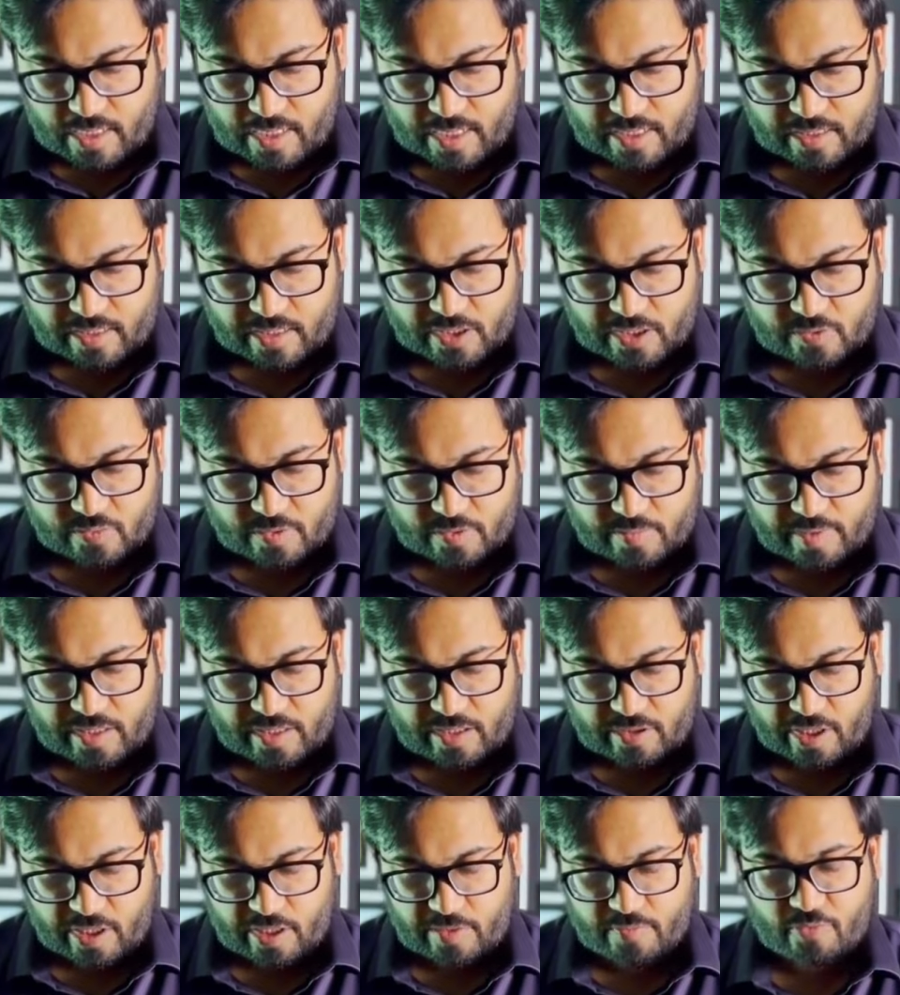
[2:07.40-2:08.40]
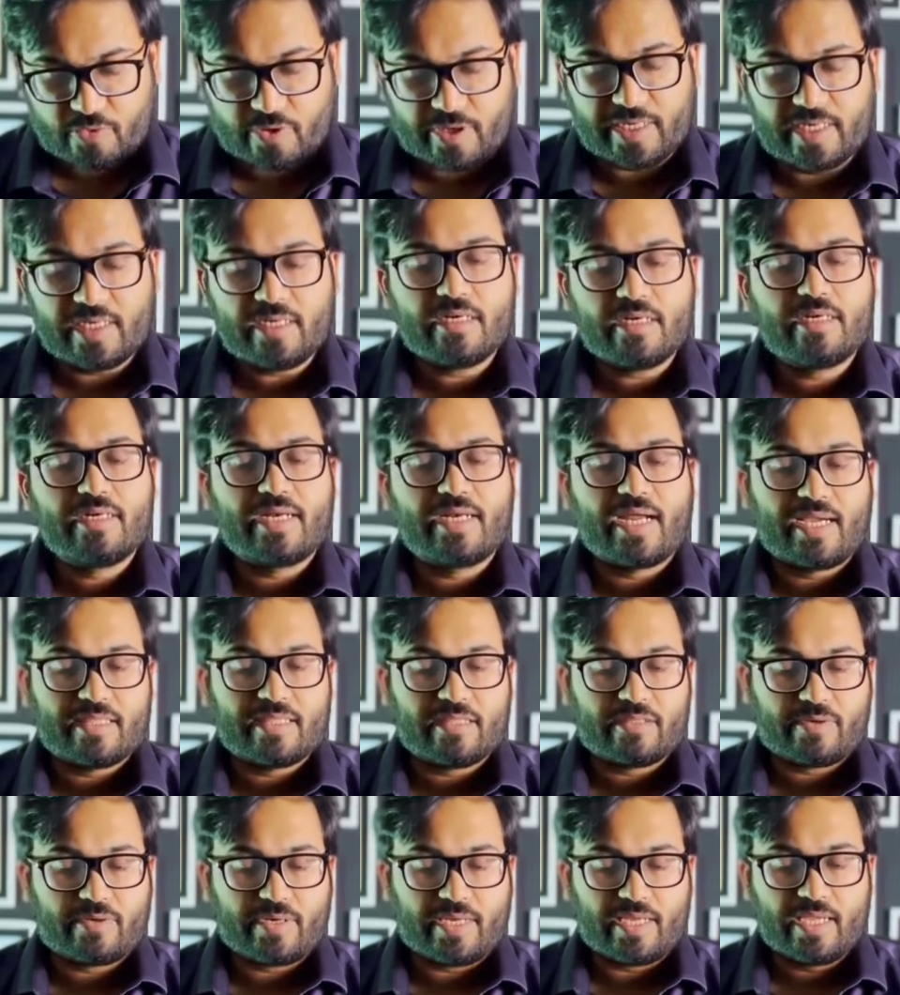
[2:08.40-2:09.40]
this will be
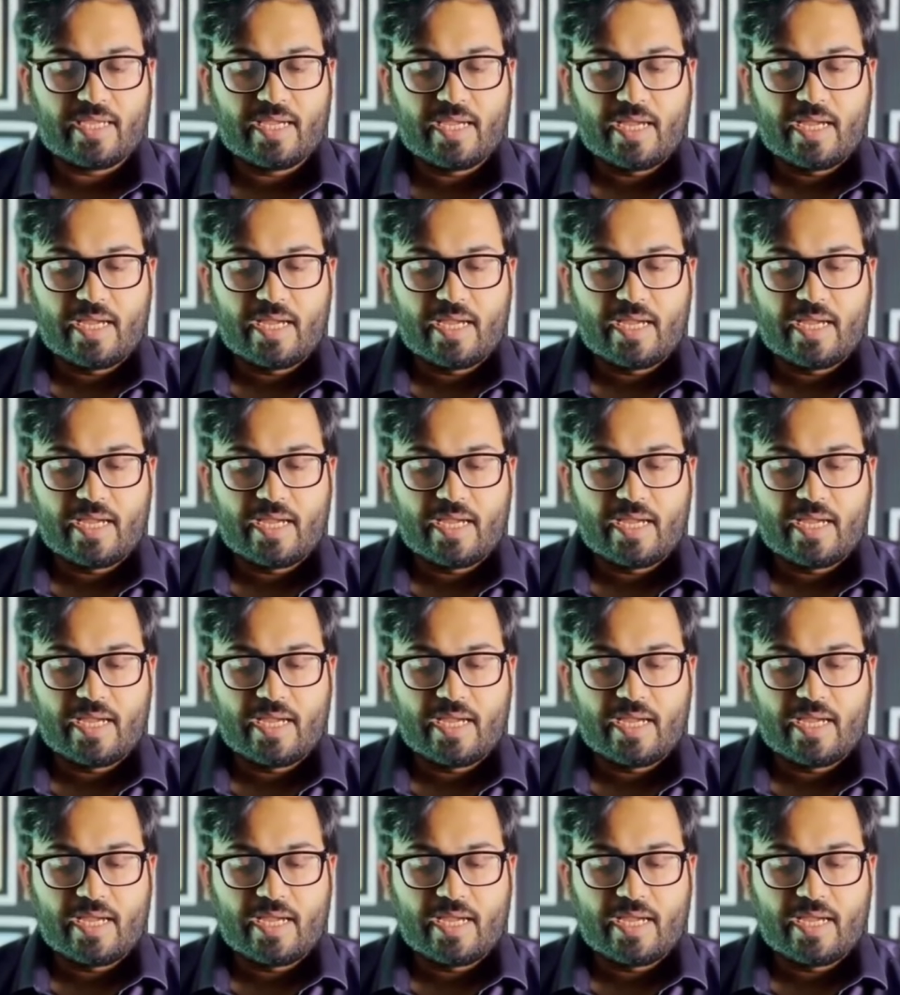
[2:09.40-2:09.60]
3.93.